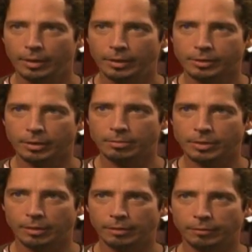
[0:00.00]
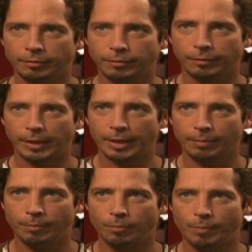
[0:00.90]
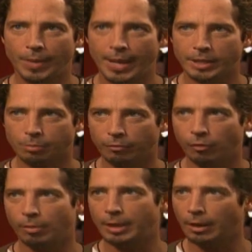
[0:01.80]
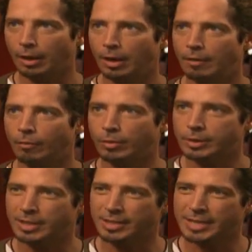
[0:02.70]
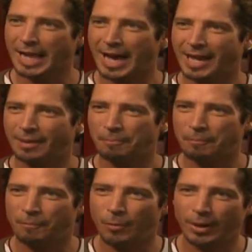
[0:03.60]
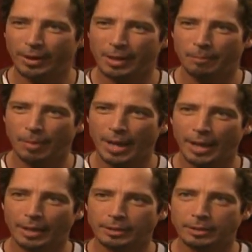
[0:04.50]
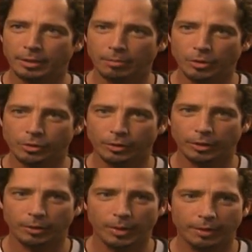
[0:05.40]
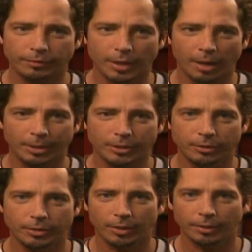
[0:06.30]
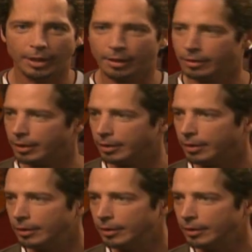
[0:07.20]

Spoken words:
in terms of like bands performing live, was this kind of really bad commercial new wave Tommy Two-Tone kind of thing.